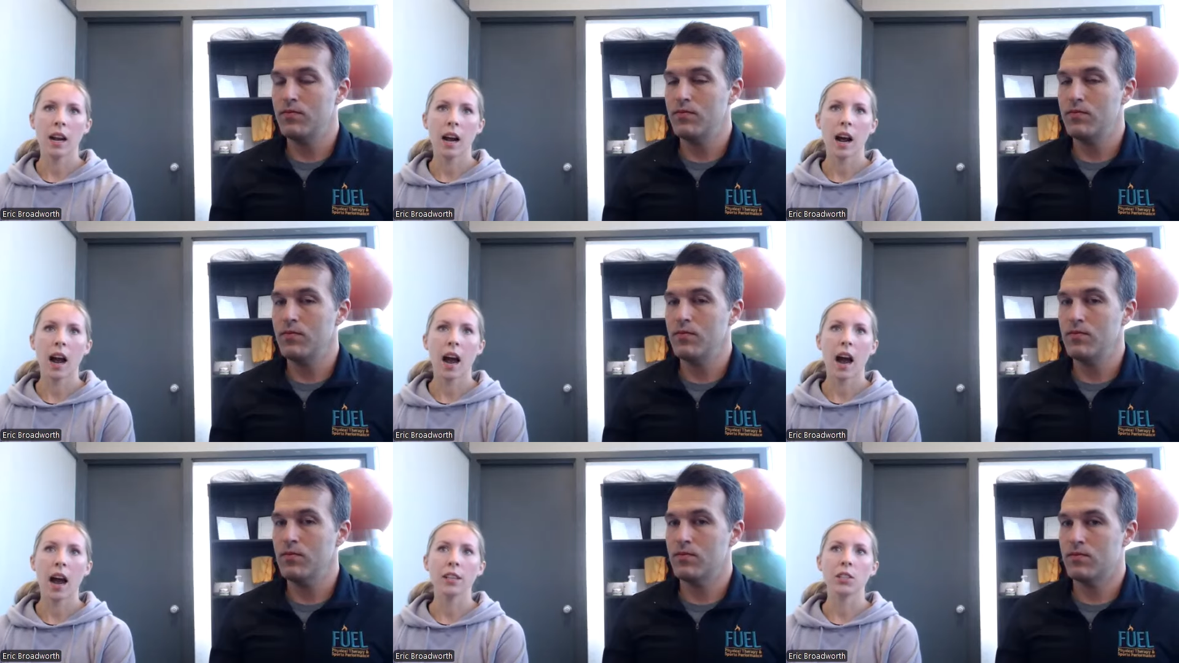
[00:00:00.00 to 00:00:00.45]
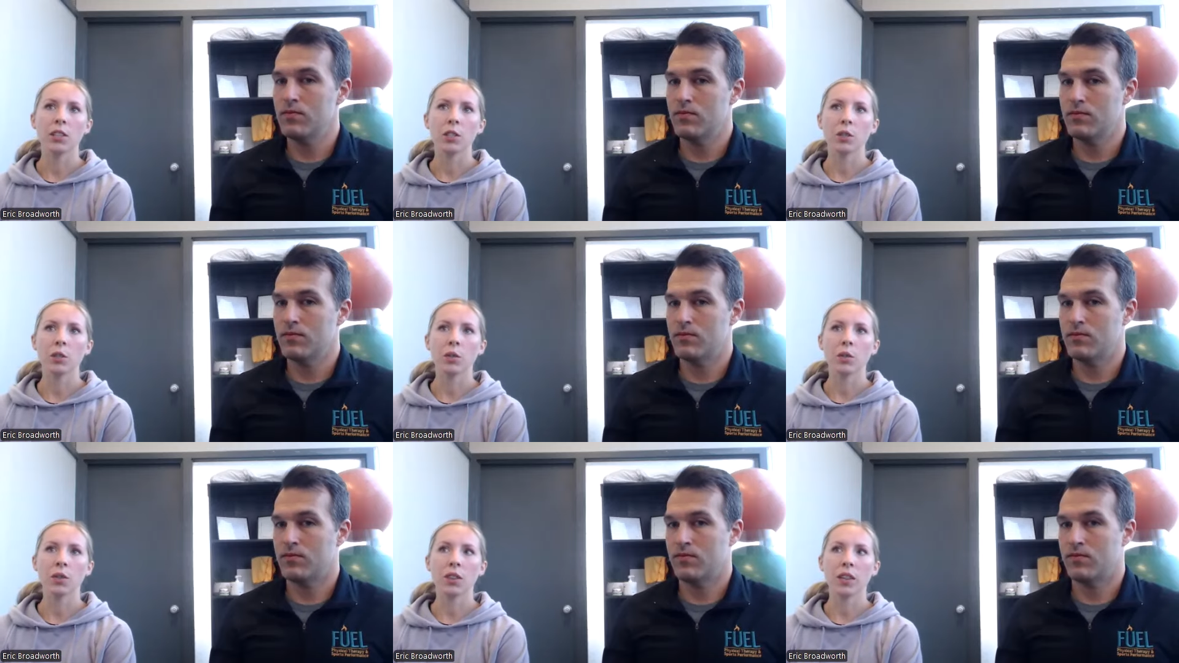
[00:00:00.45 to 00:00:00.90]
Speaker 1: I
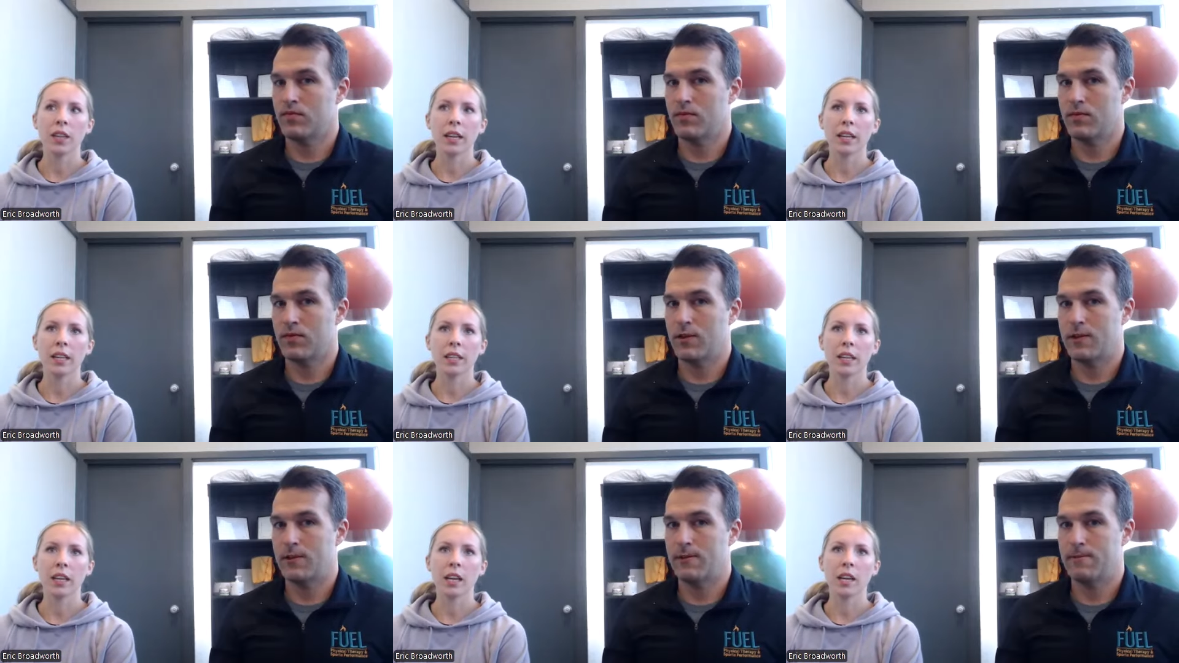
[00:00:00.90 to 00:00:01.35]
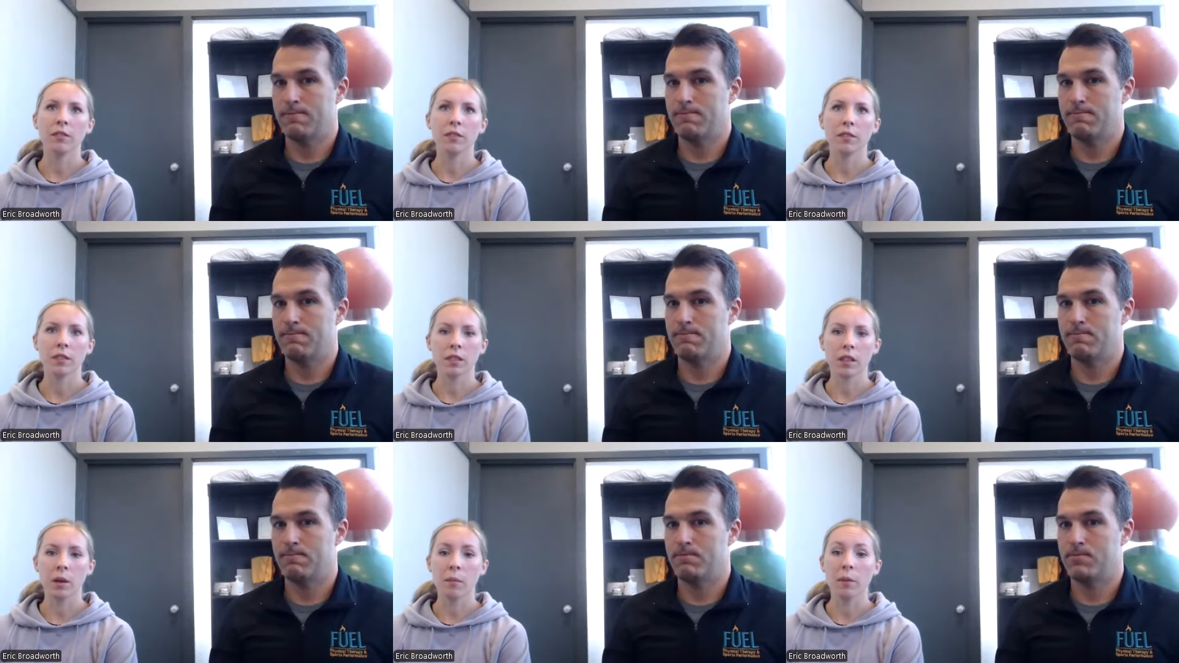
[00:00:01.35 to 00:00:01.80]
do think if
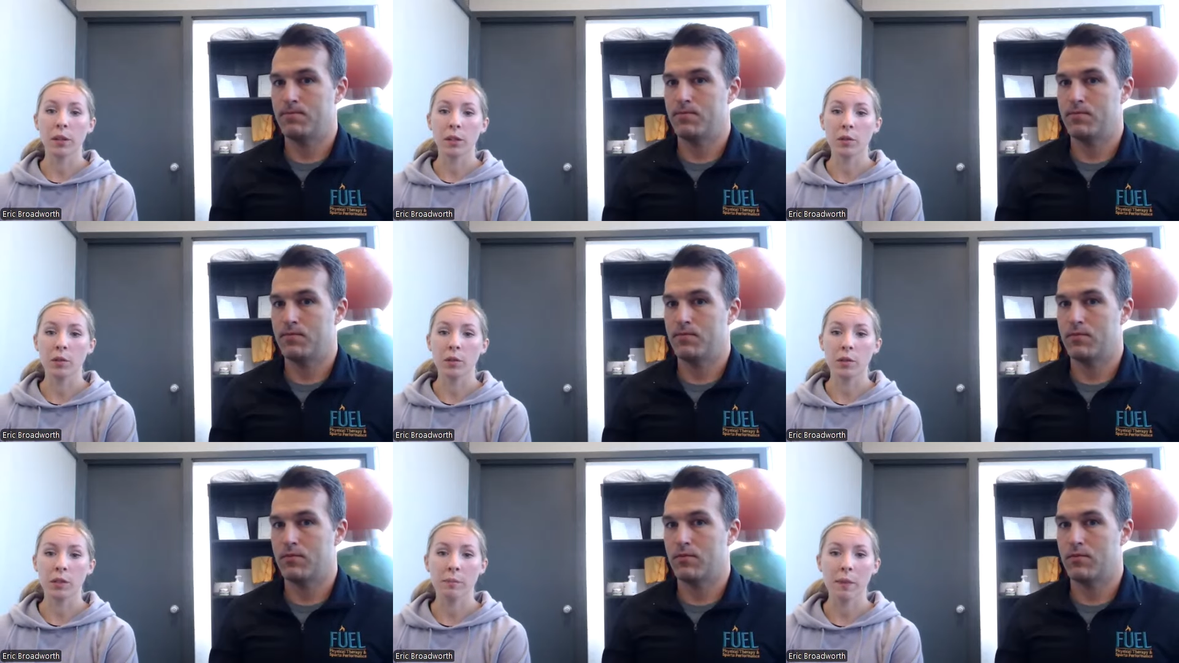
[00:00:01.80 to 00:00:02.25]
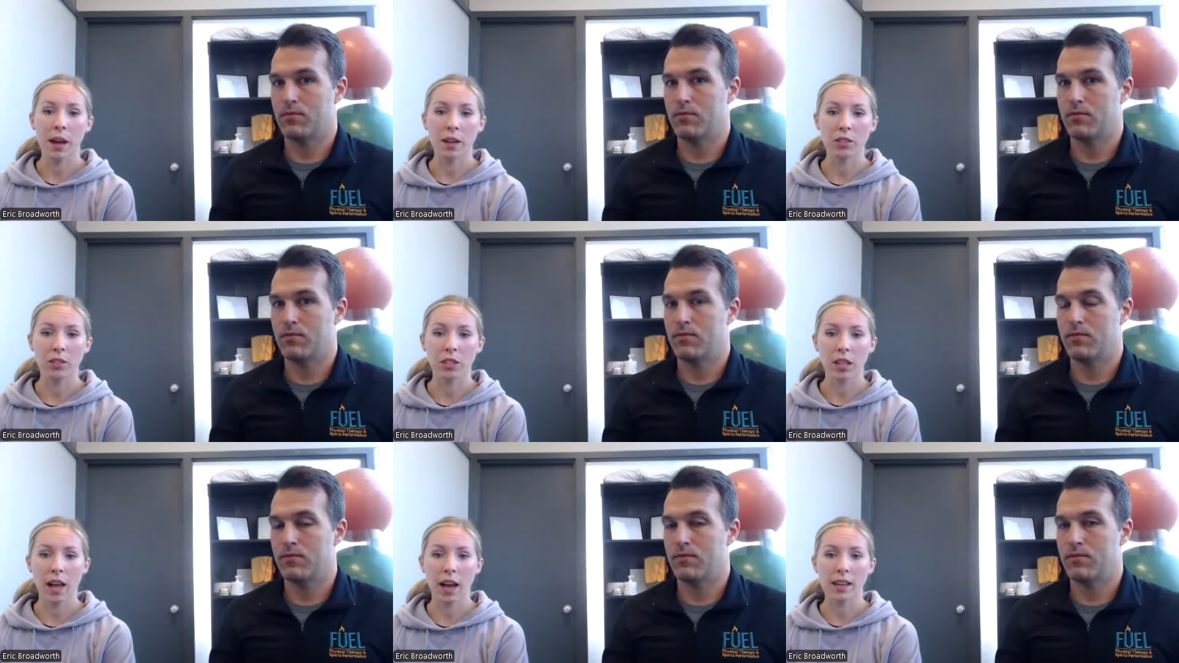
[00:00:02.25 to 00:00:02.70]
someone who
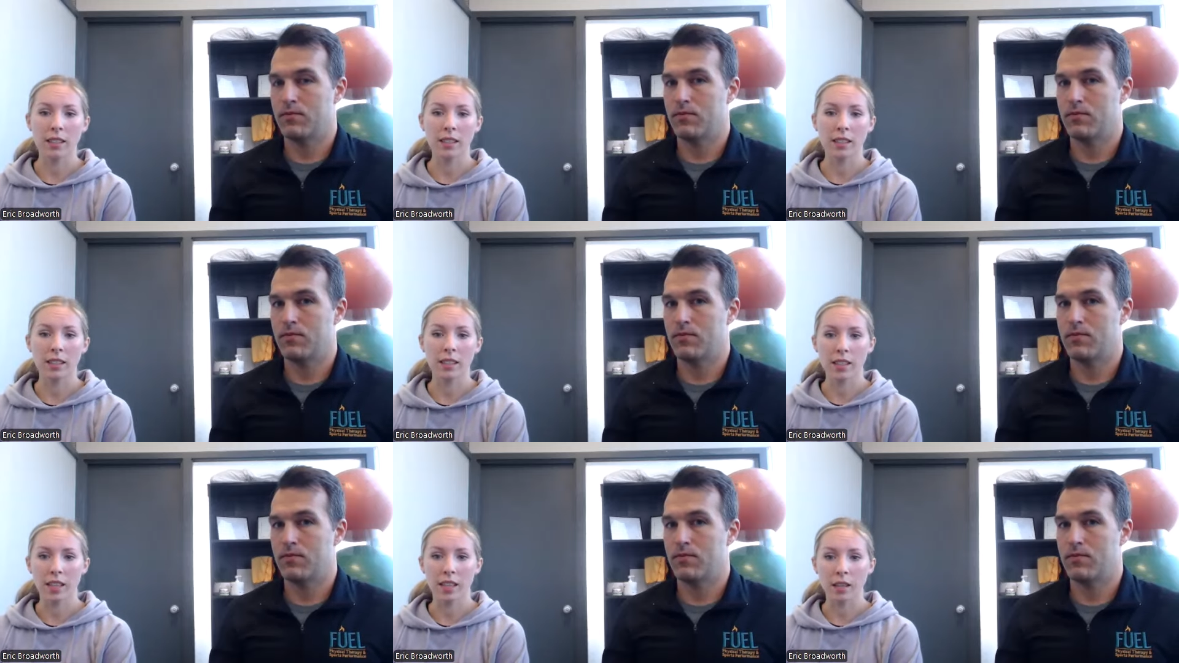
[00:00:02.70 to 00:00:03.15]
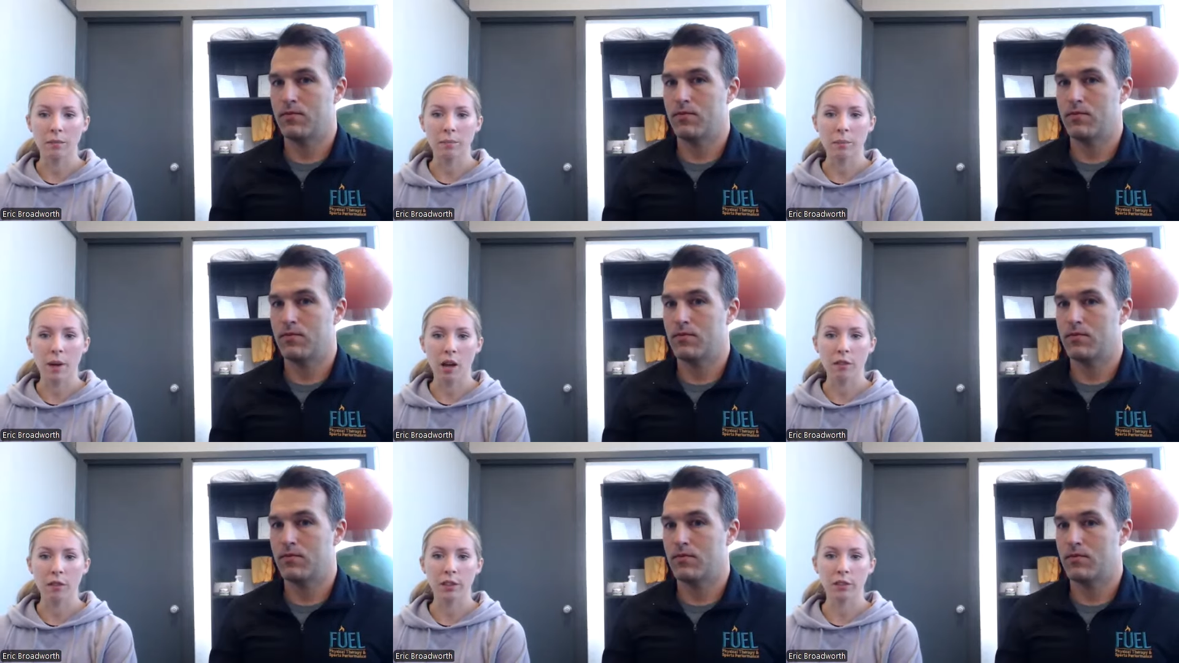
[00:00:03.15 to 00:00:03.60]
specializes in
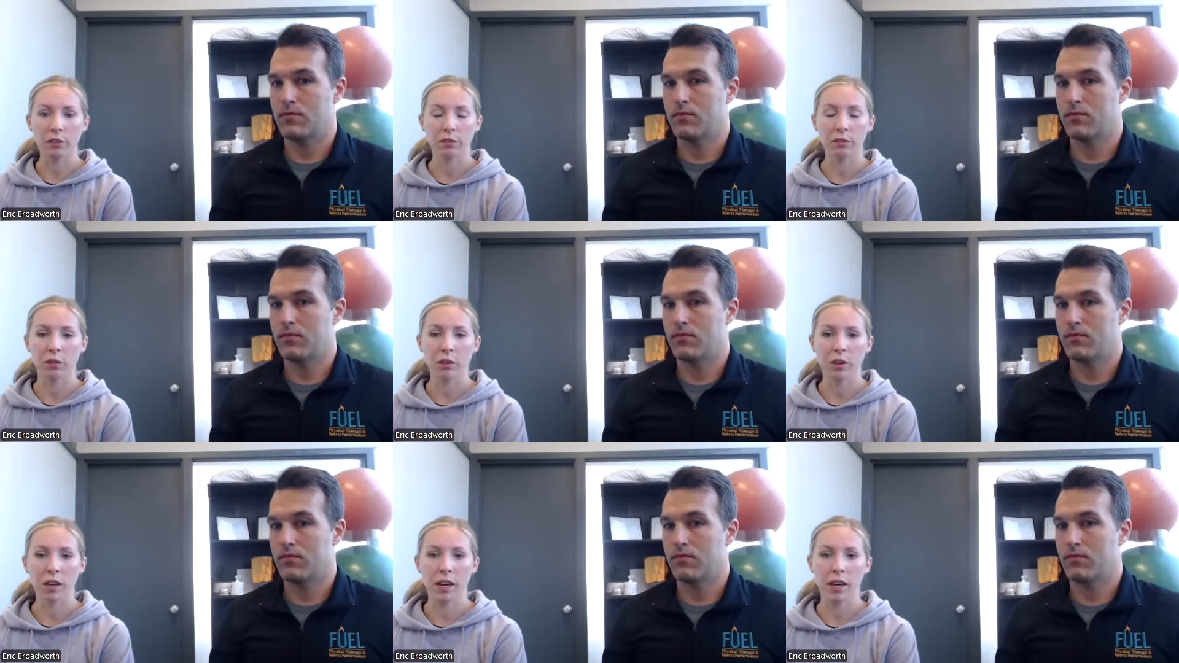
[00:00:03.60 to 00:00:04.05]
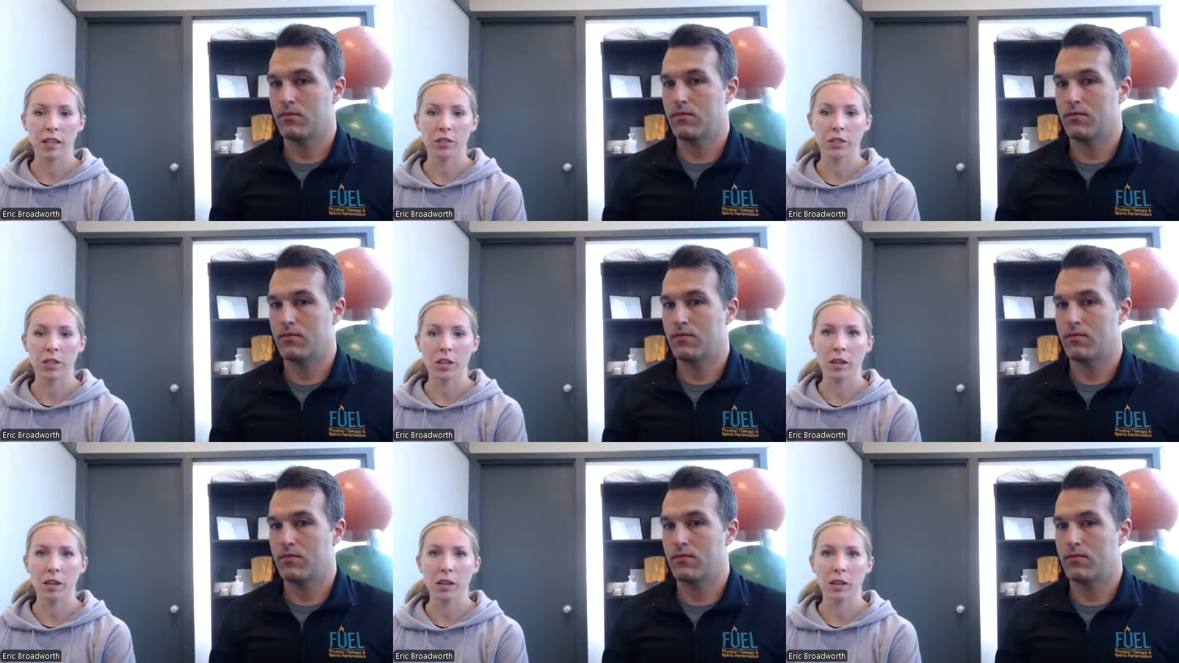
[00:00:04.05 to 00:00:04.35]
pelvic floor is